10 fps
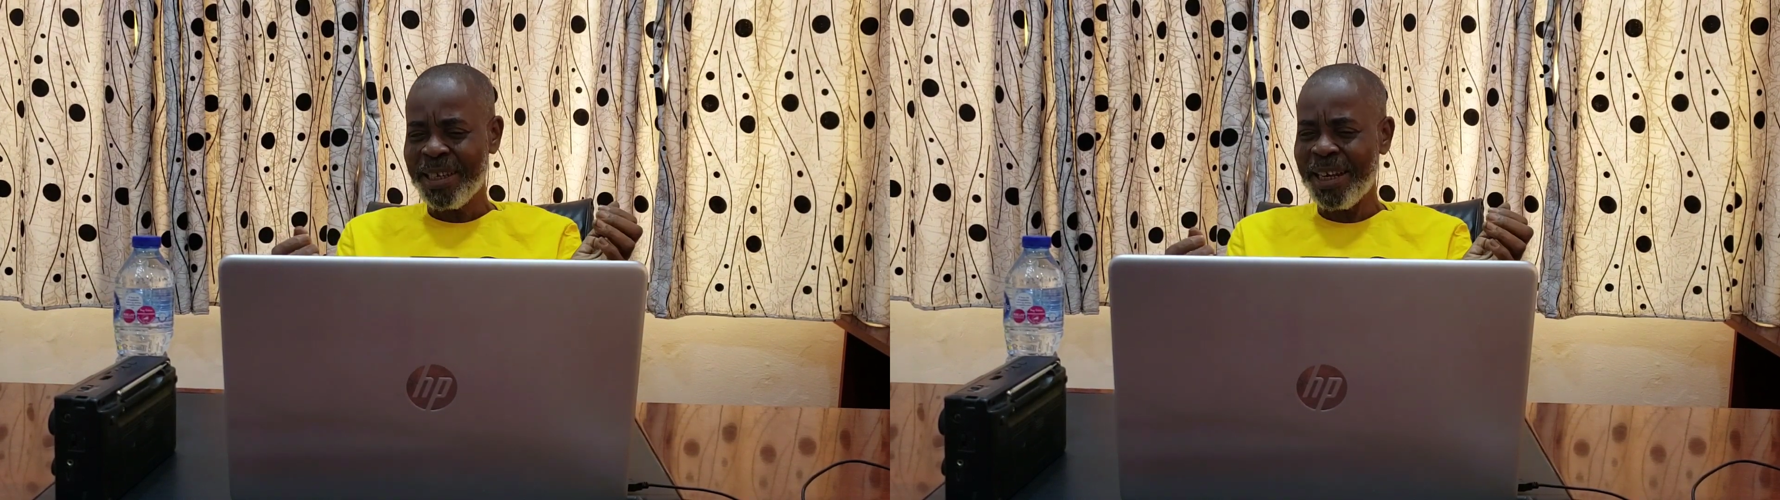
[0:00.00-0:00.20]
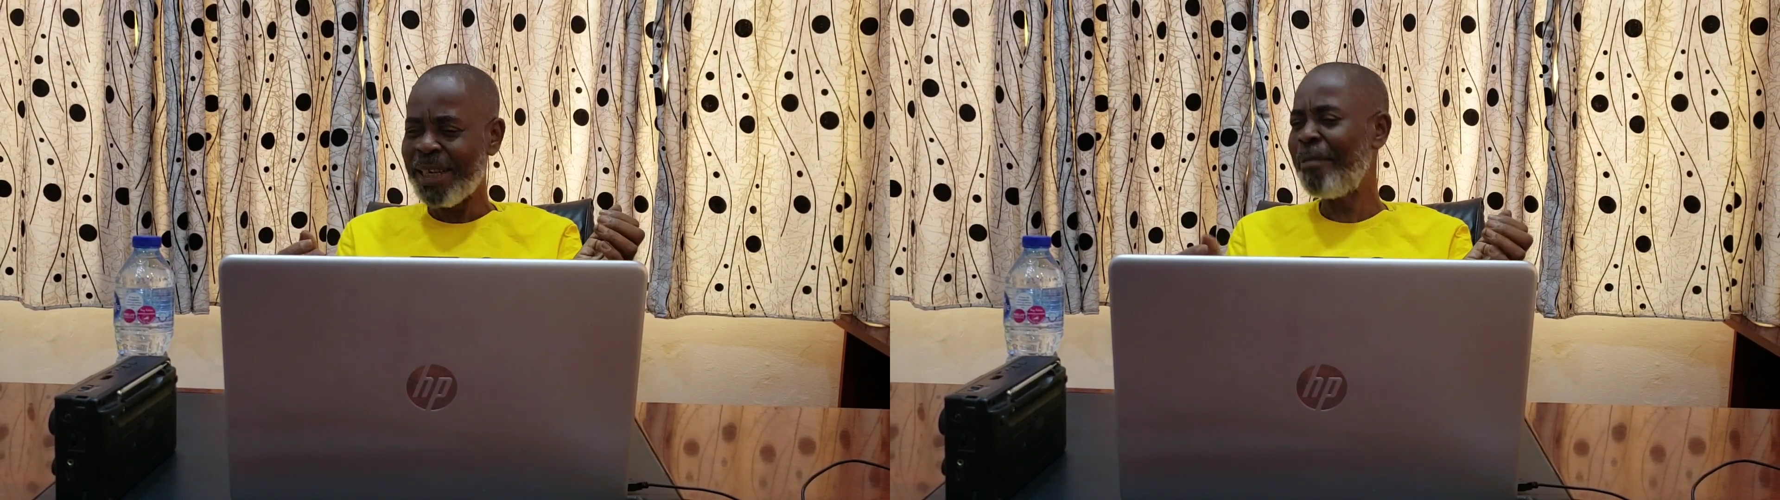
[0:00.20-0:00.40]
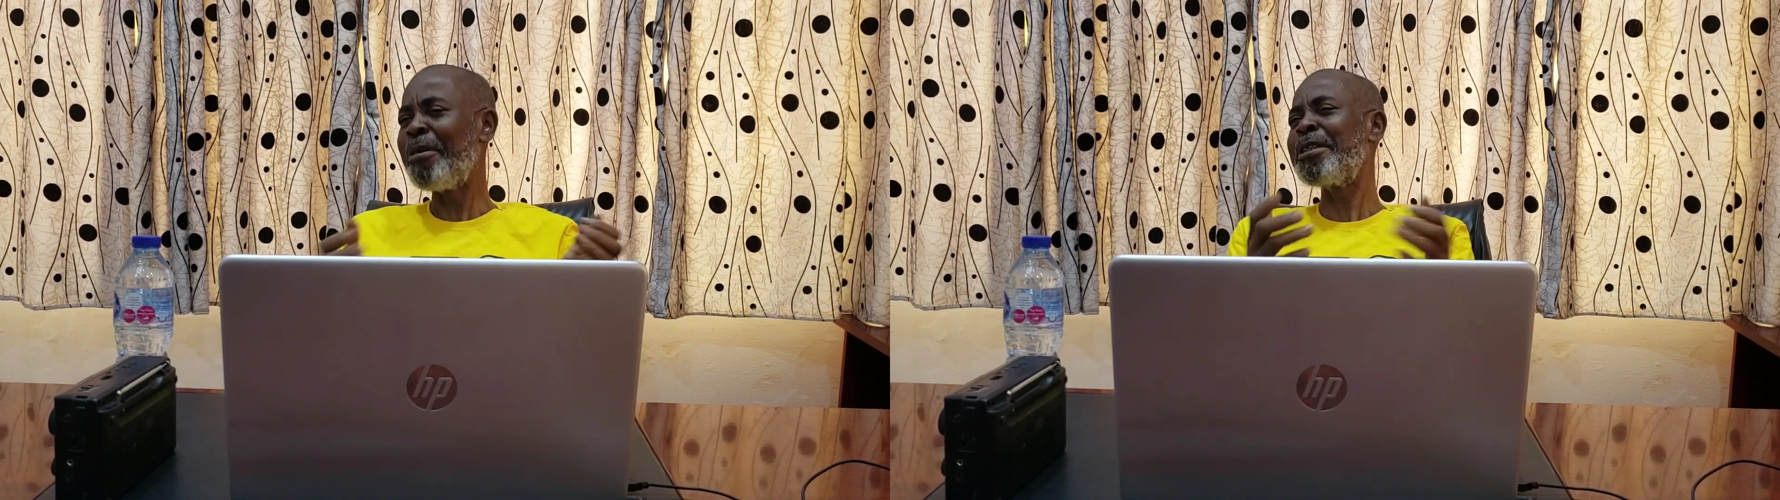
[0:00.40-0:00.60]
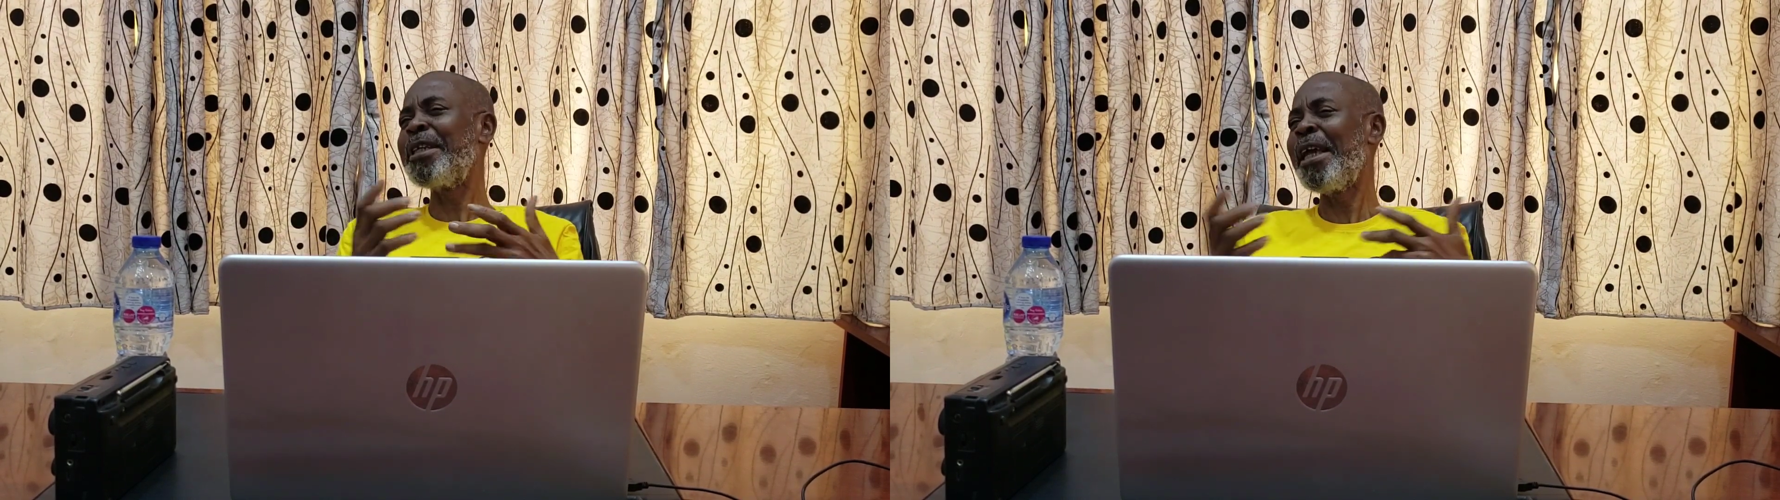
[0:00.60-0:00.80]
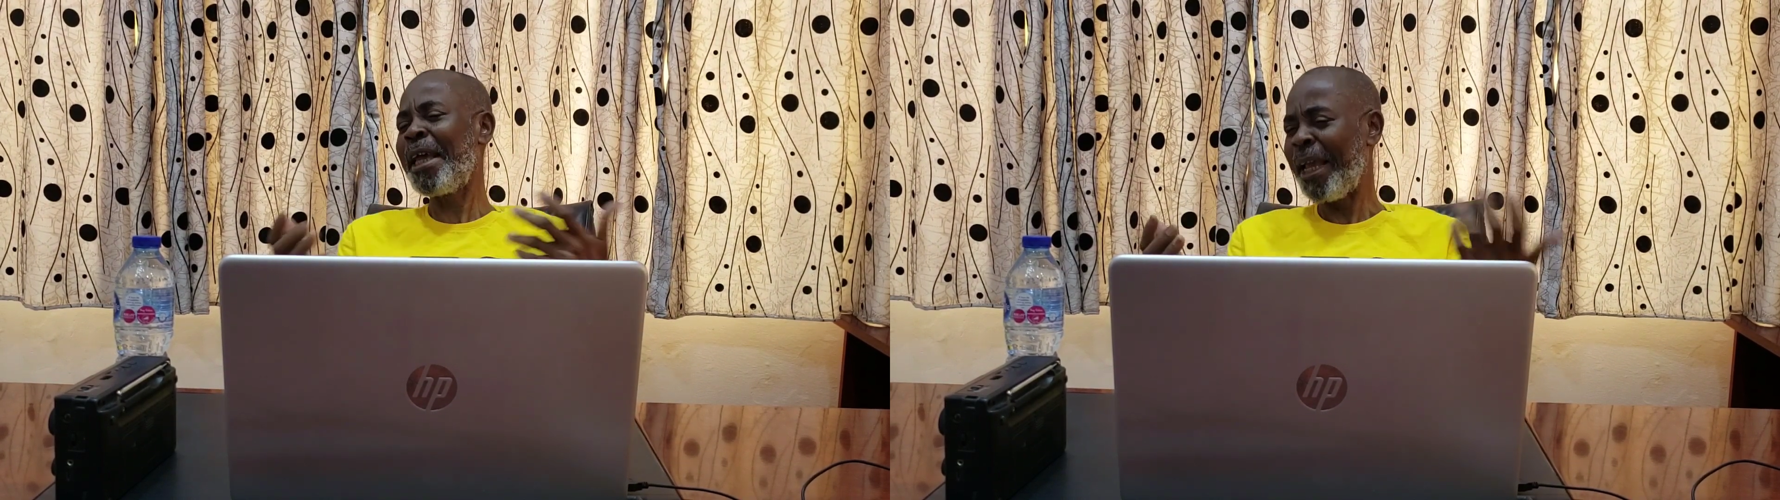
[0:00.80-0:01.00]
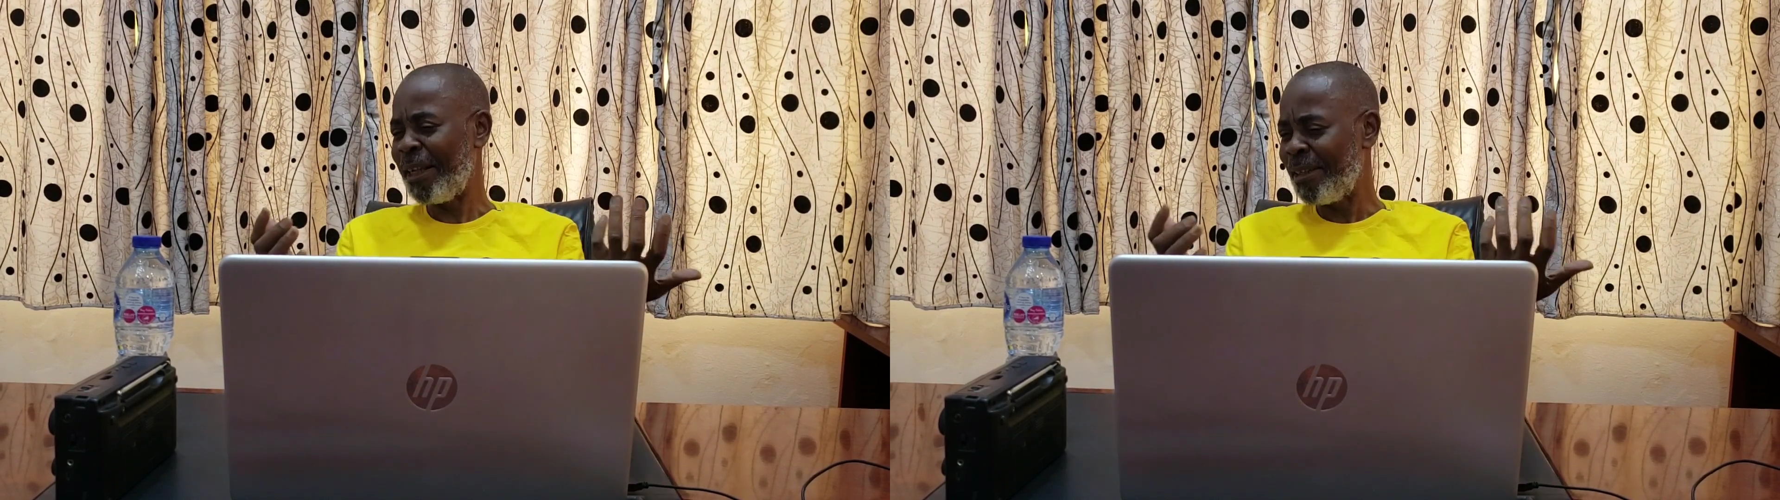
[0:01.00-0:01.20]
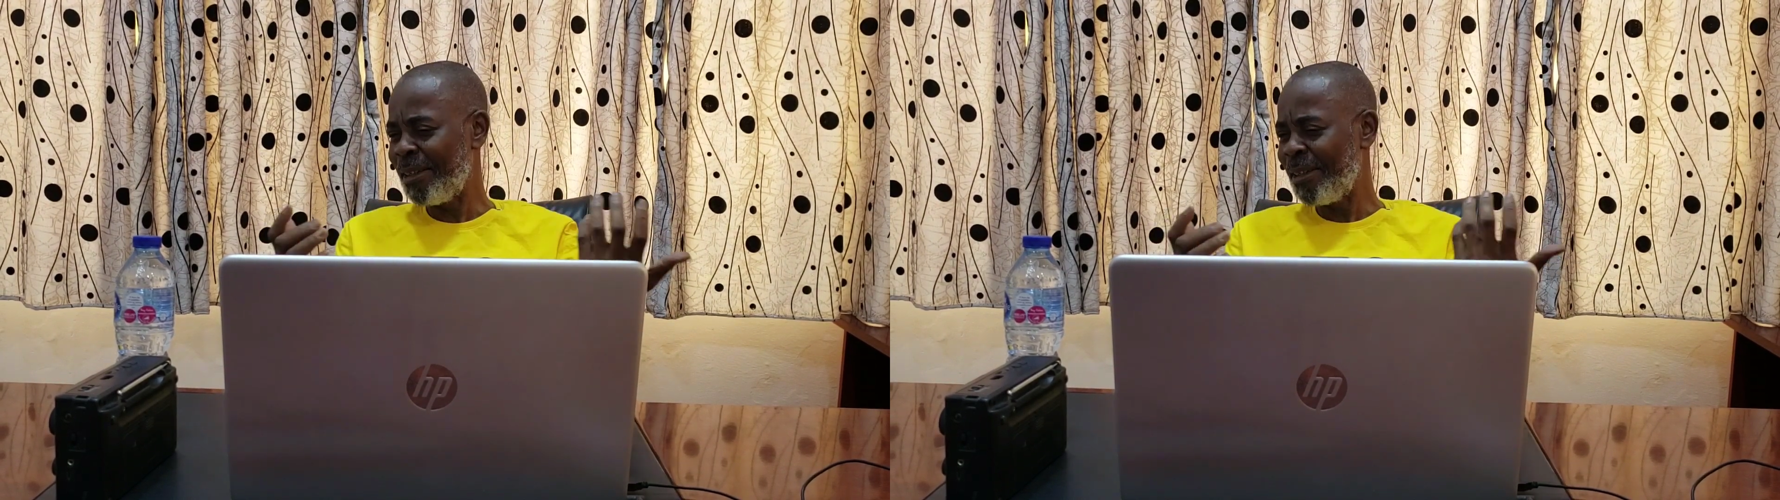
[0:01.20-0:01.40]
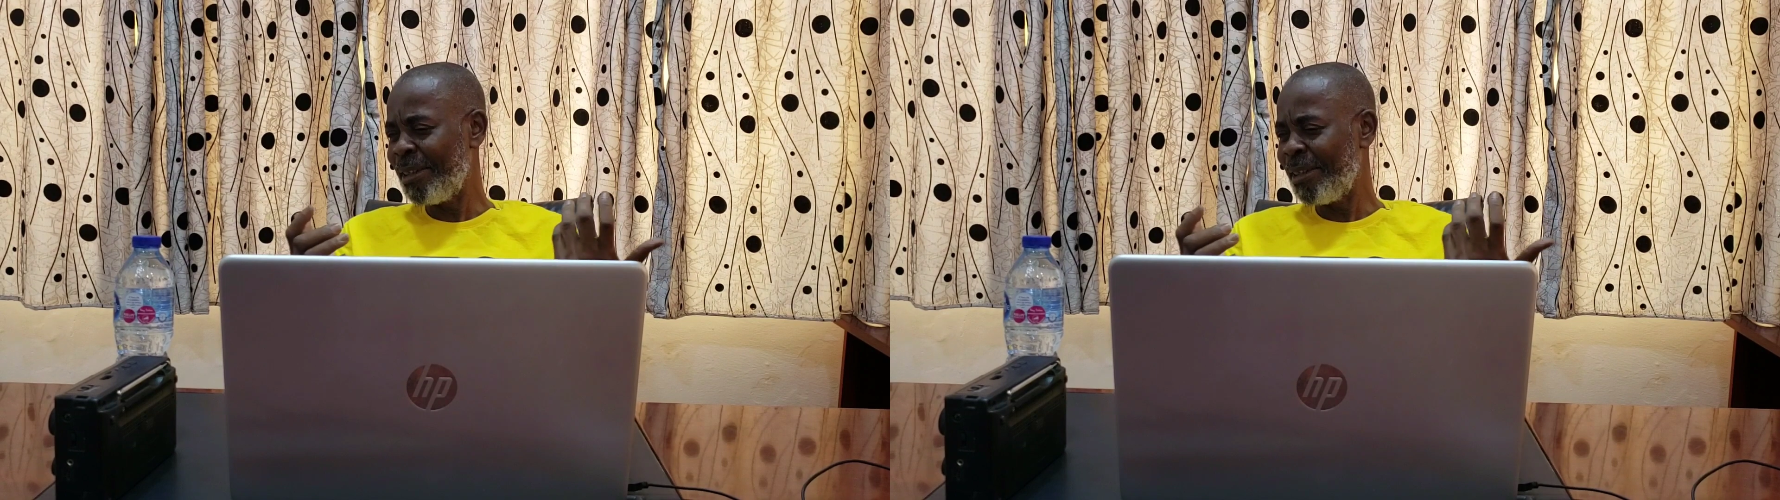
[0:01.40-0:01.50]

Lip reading: And I was thinking.